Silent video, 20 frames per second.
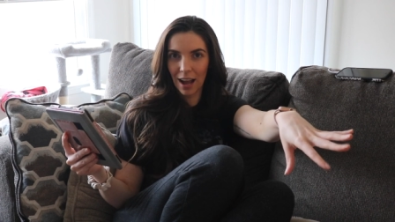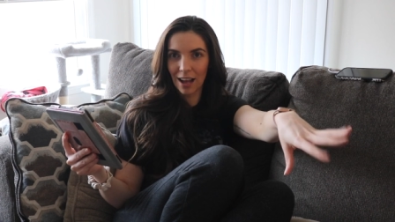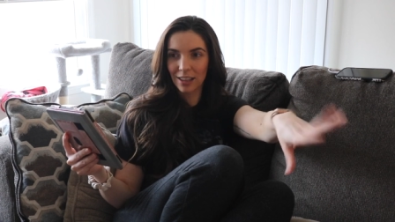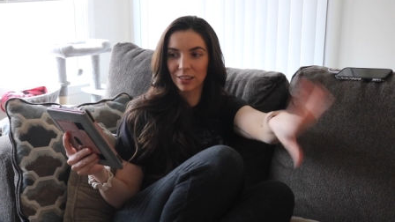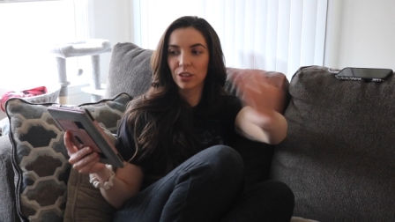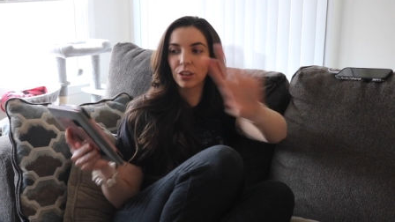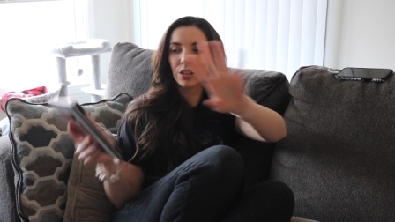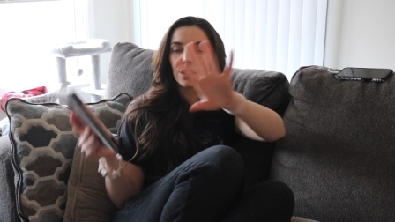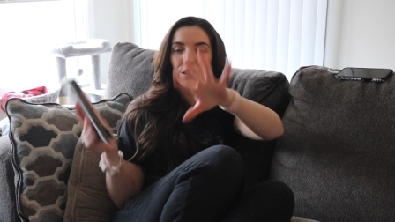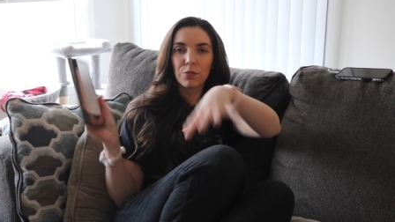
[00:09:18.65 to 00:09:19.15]

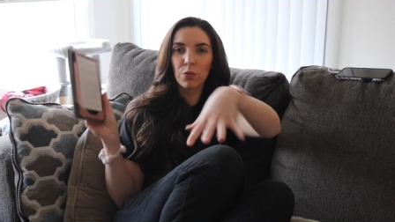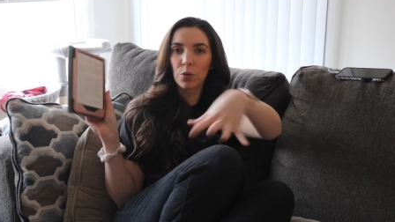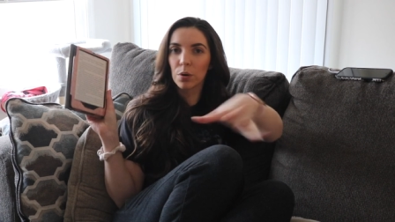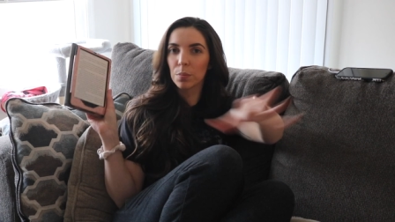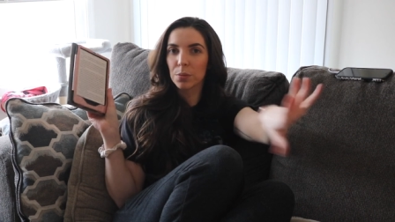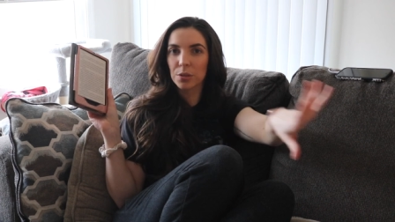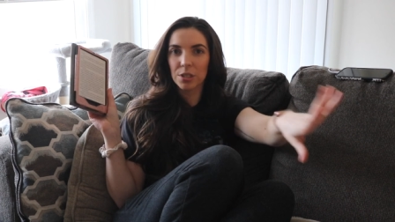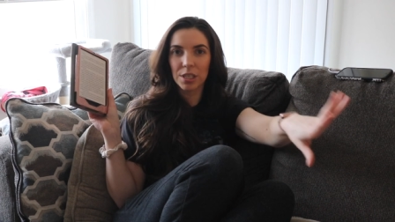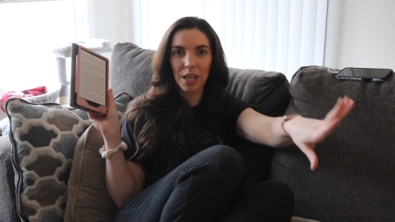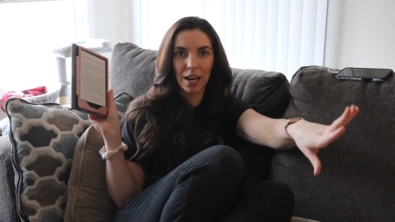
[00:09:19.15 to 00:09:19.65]
At
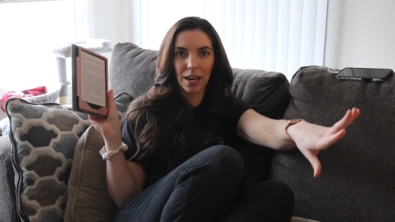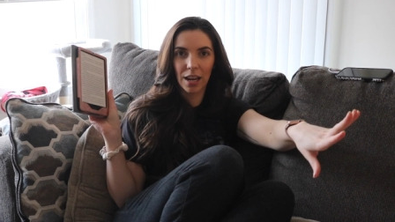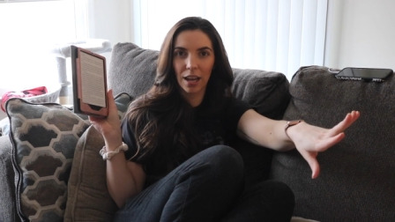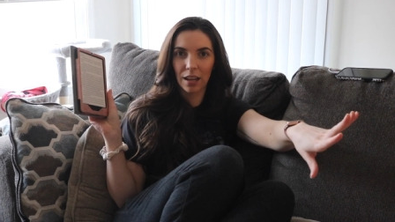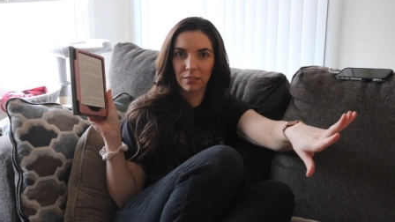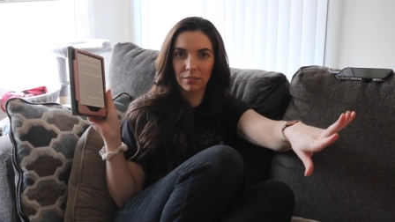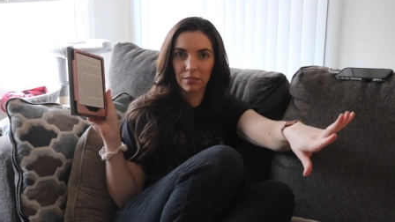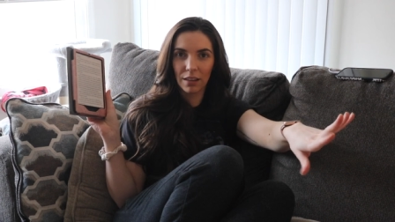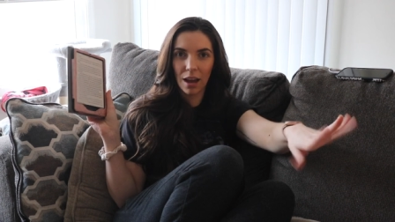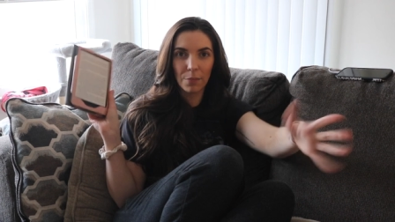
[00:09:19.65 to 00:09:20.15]
34% in,
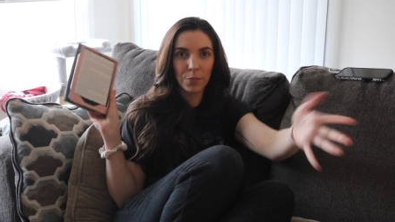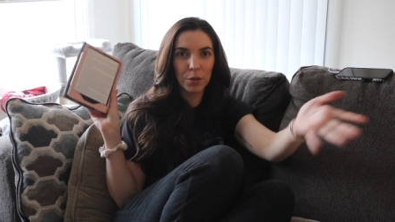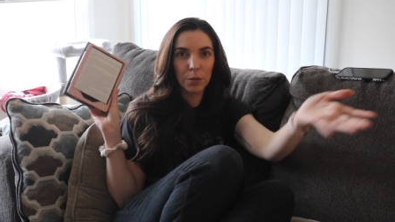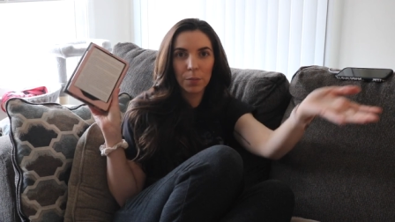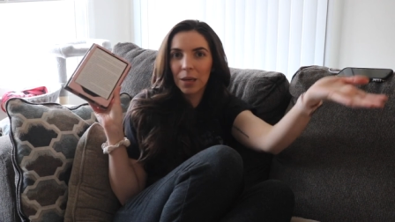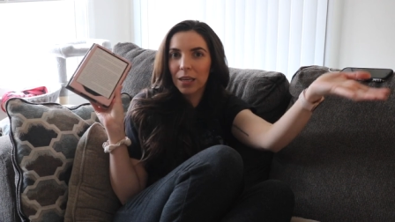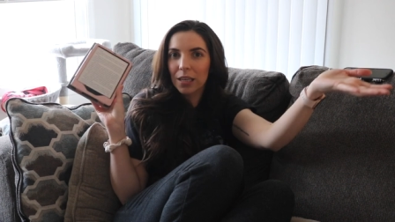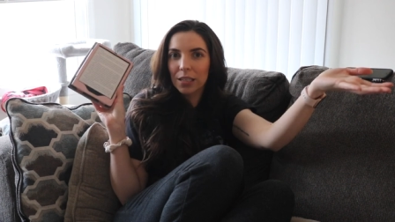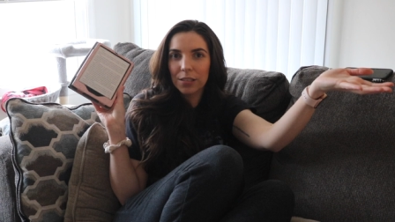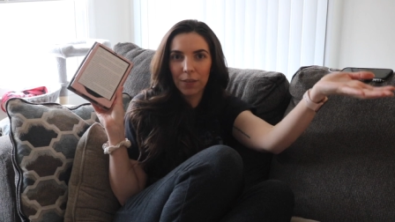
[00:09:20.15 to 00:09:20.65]
I'm your
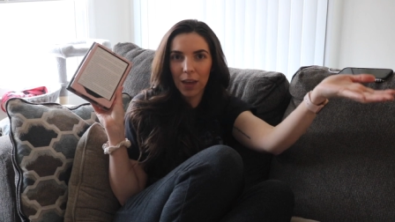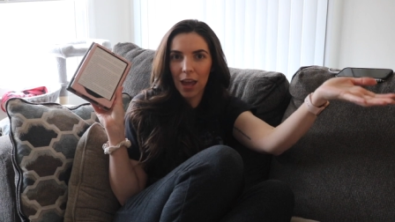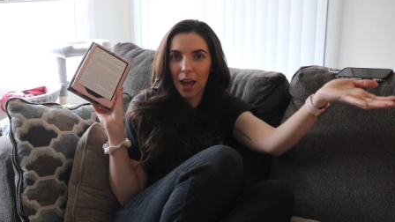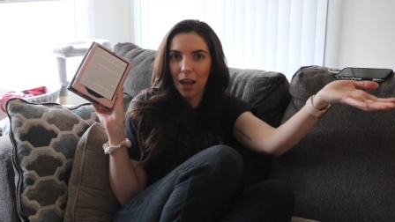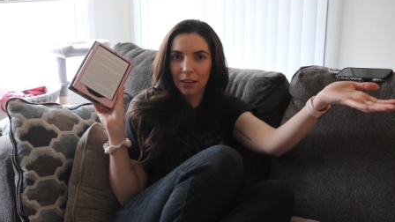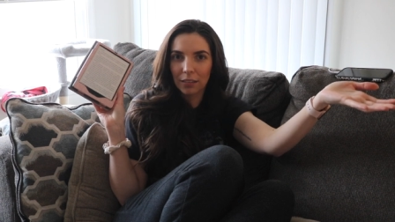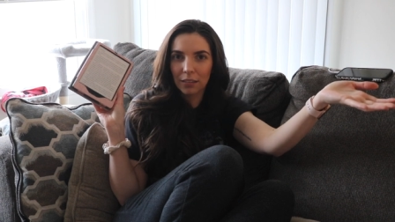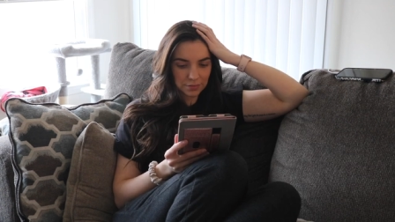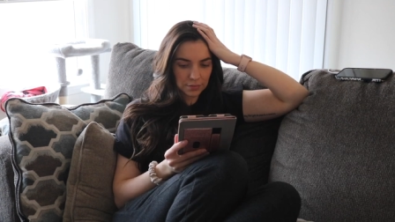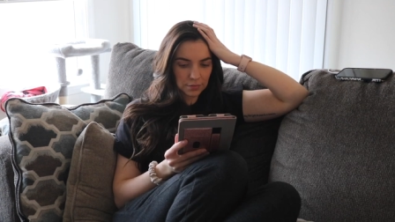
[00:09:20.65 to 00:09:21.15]
biggest
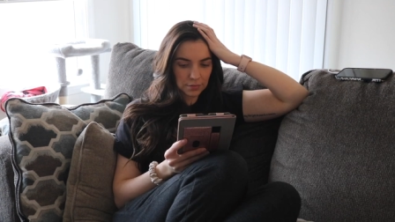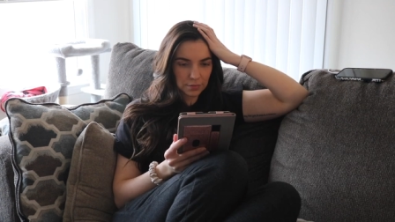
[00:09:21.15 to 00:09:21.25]
fan.